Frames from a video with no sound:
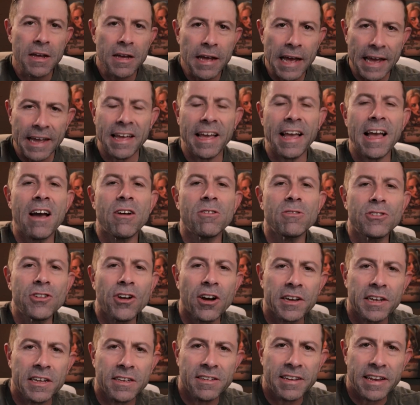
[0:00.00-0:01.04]
hanging out,
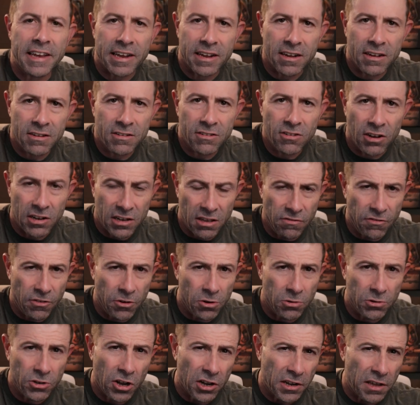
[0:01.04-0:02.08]
talking tech, talking
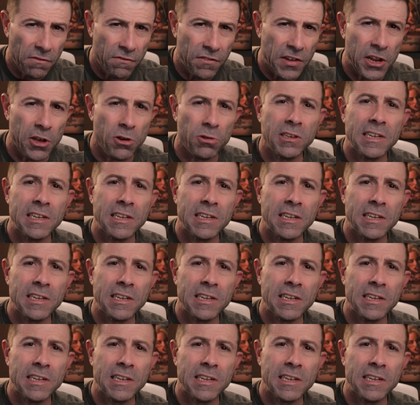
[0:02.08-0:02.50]
photo, talking video.